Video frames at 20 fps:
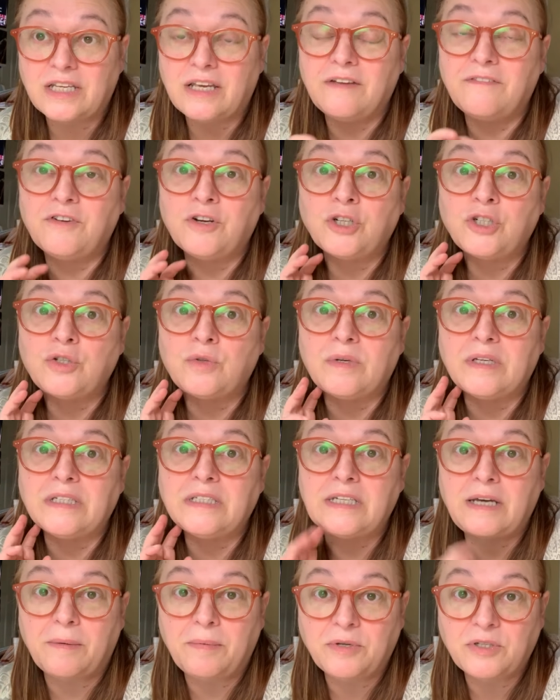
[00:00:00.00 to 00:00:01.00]
If you're doing
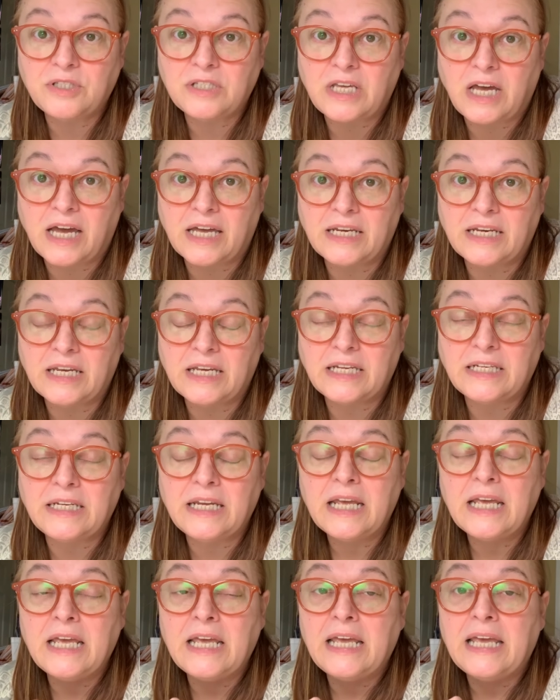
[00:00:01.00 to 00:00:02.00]
double-sided,
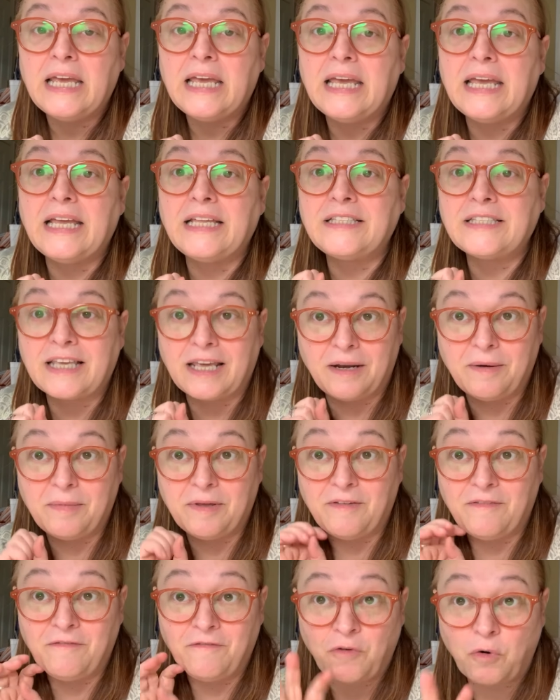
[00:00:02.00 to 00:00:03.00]
it's going to
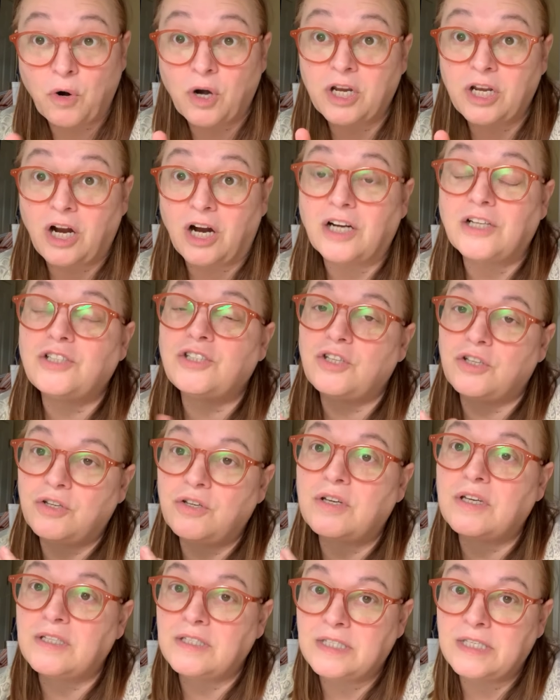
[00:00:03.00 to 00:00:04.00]
be 4 yards. So
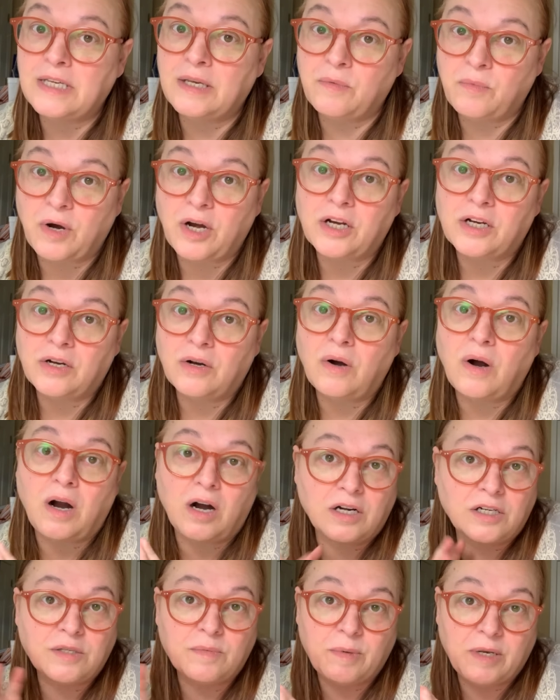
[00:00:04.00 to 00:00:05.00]
you can see where you
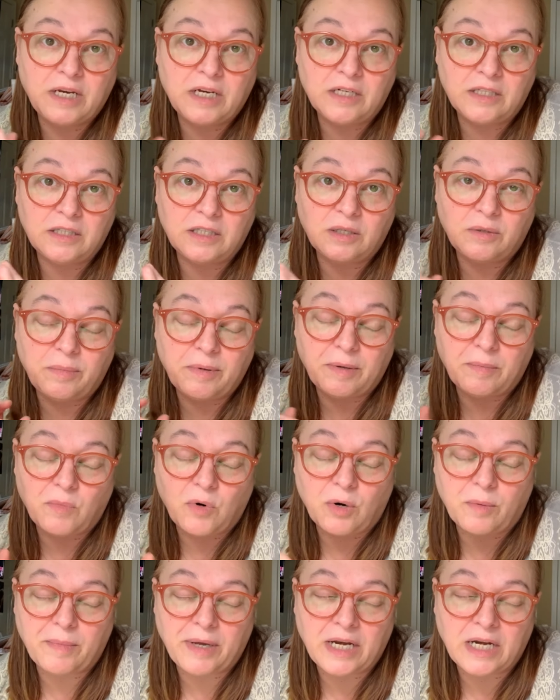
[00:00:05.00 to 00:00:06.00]
are spending a little bit
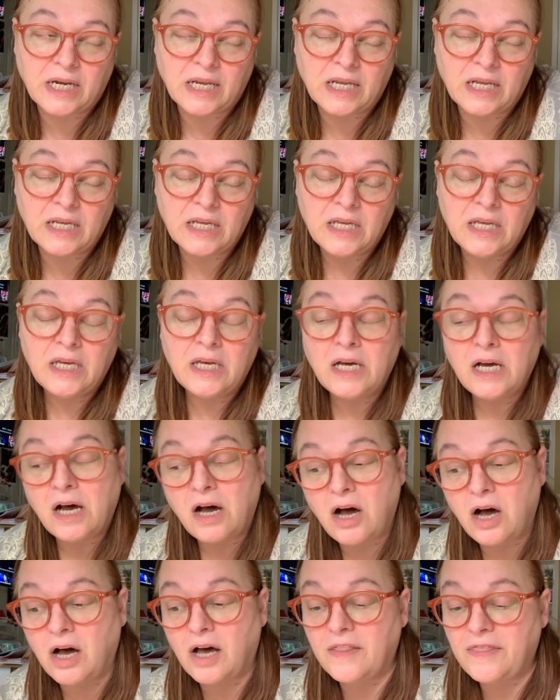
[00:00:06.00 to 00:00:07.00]
more money
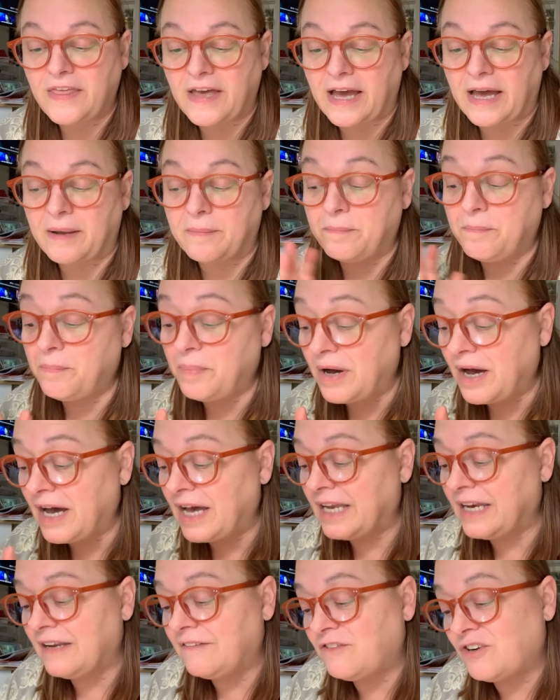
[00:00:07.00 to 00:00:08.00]
on that.
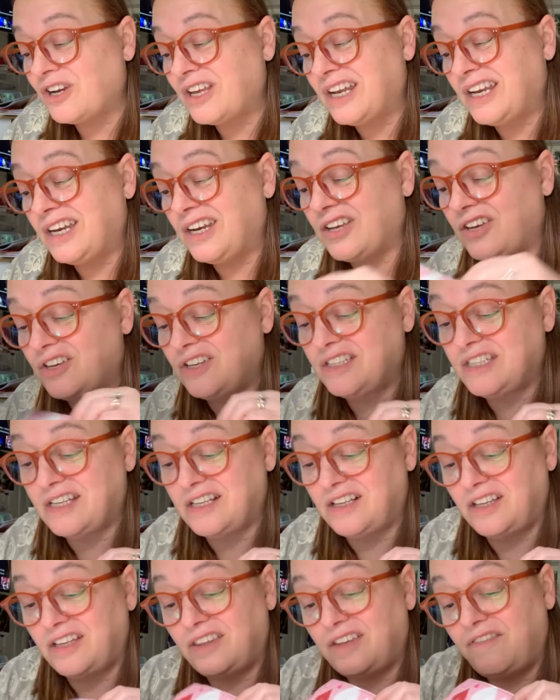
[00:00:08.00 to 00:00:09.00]
But if you're getting a good deal
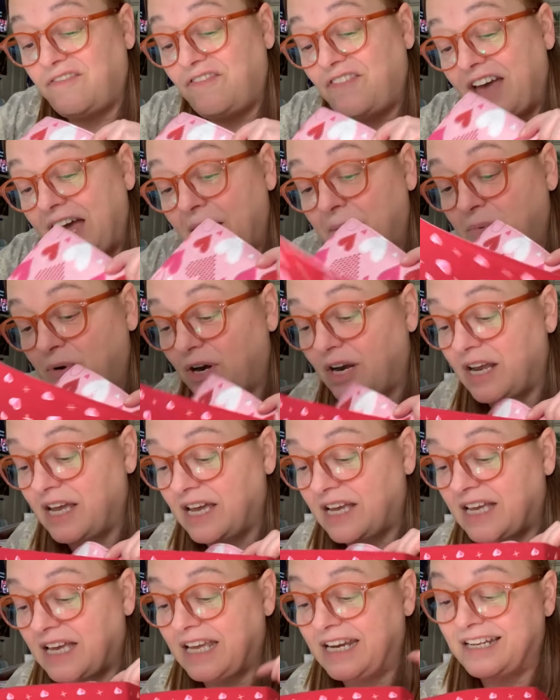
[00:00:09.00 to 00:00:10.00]
on the
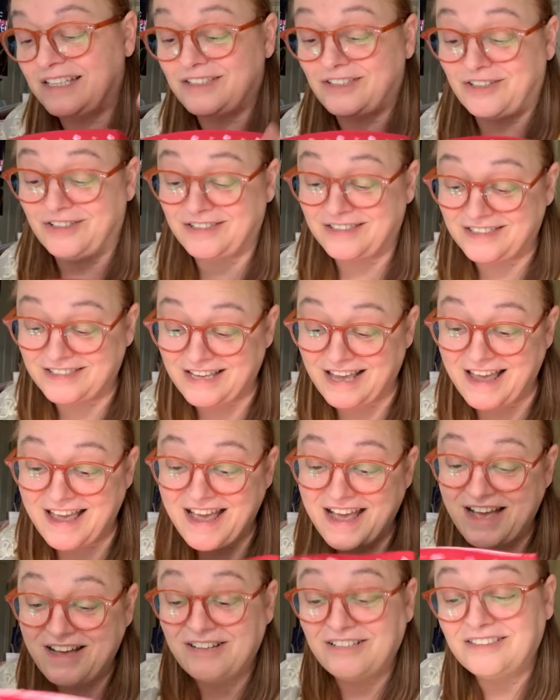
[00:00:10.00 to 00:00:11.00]
fabric and it's on
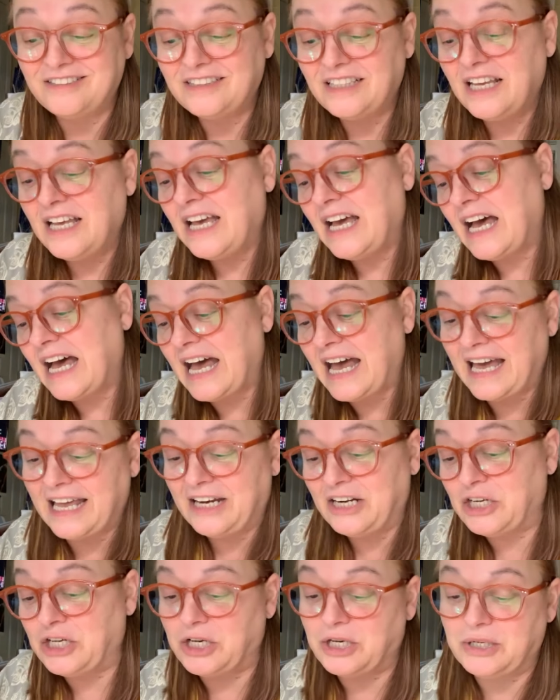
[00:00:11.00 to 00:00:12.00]
sale, I
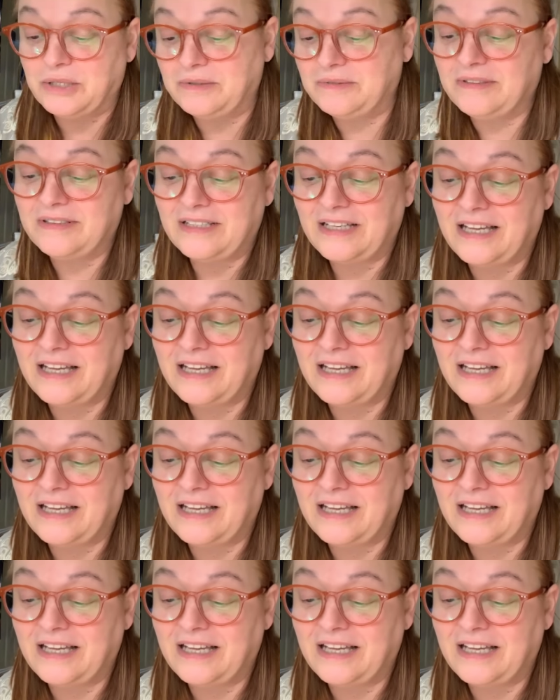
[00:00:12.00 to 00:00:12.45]
don't know.